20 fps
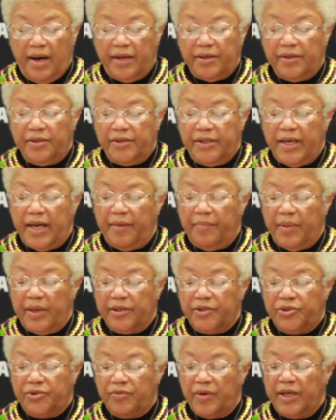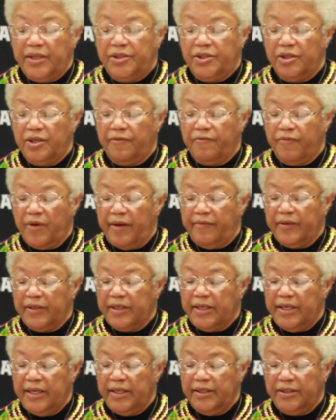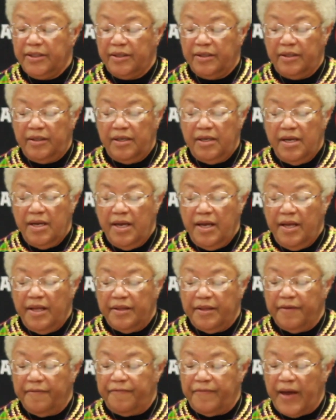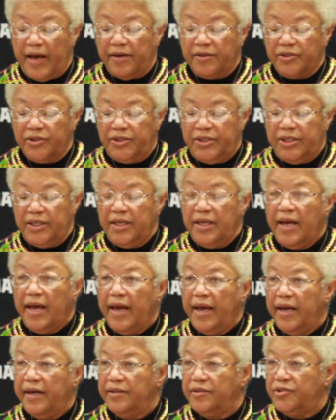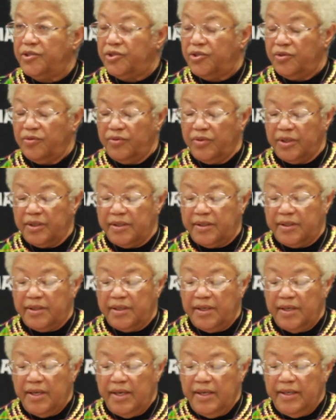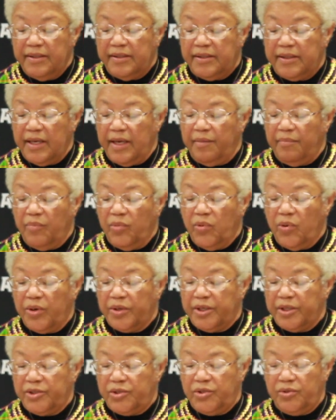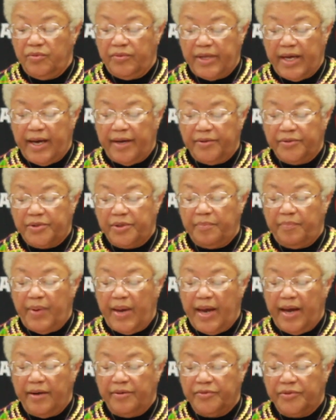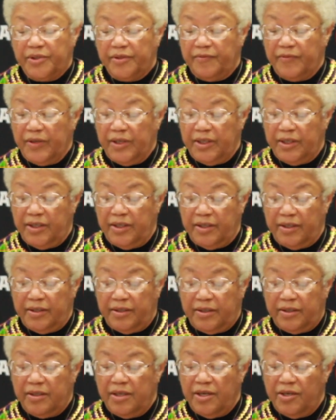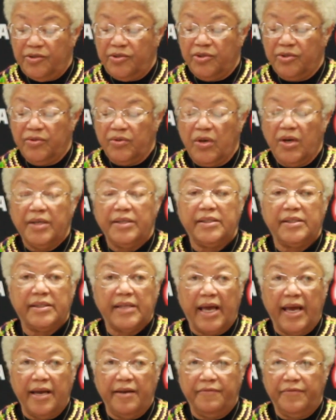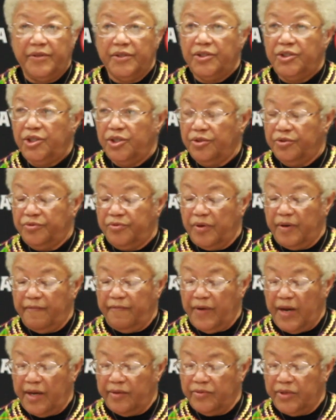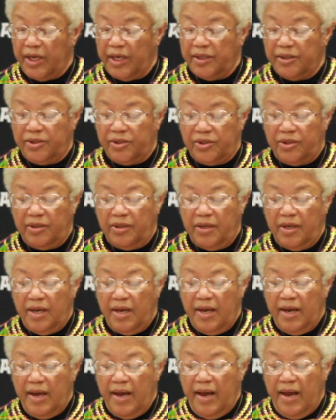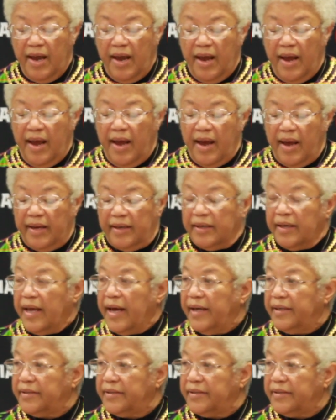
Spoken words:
under the administration of Reverend Keaton, the faculty and students sent more than 2,000 pounds of goods to Save the Children Foundation. And